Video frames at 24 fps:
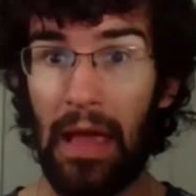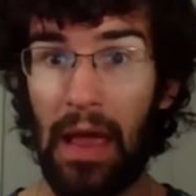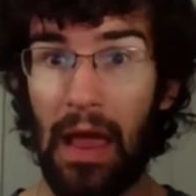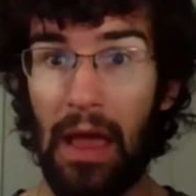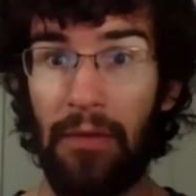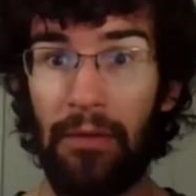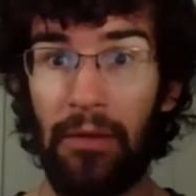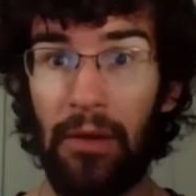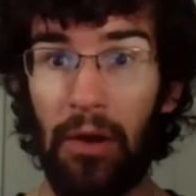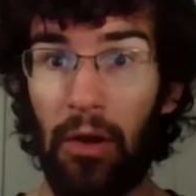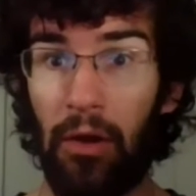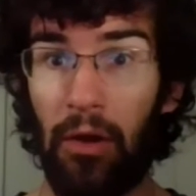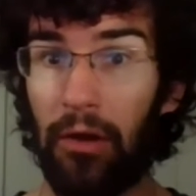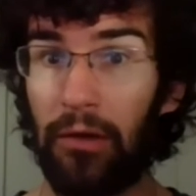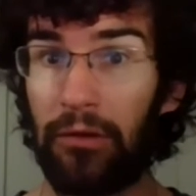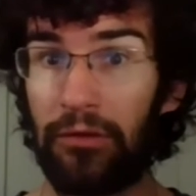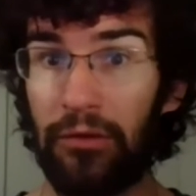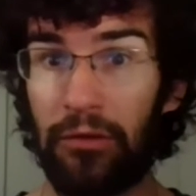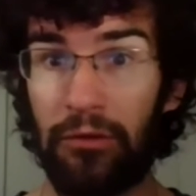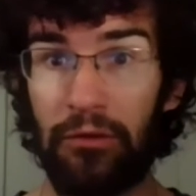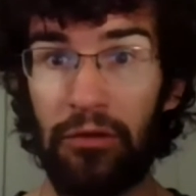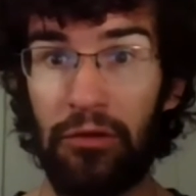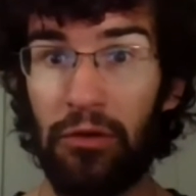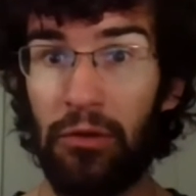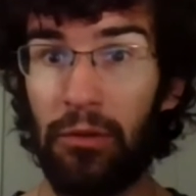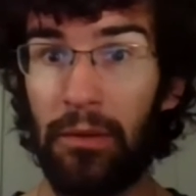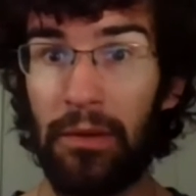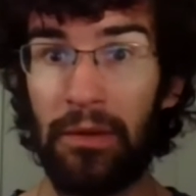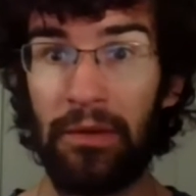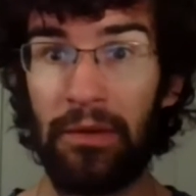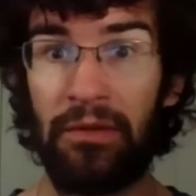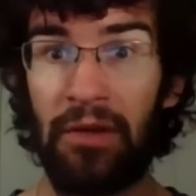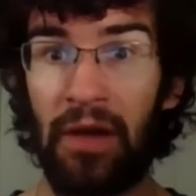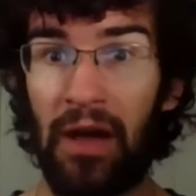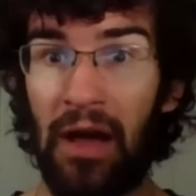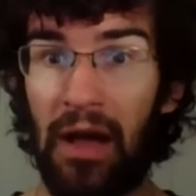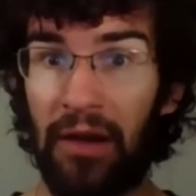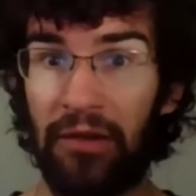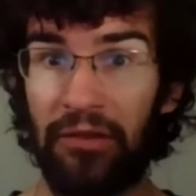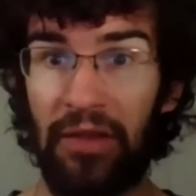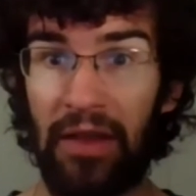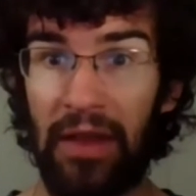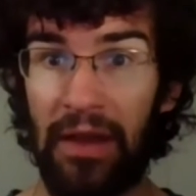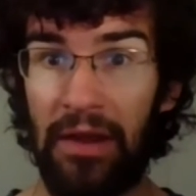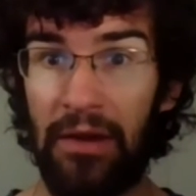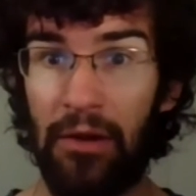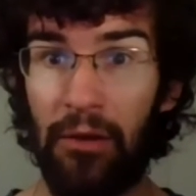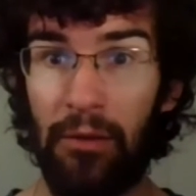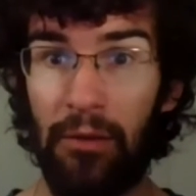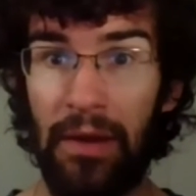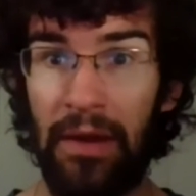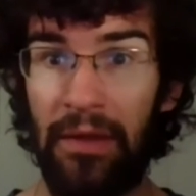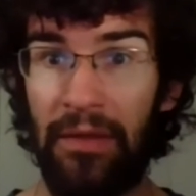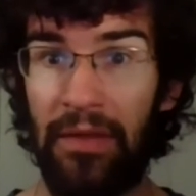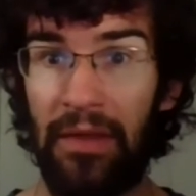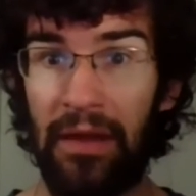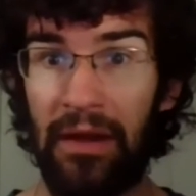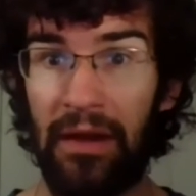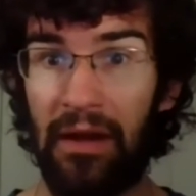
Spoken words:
And then also too with dogs, like I know we had that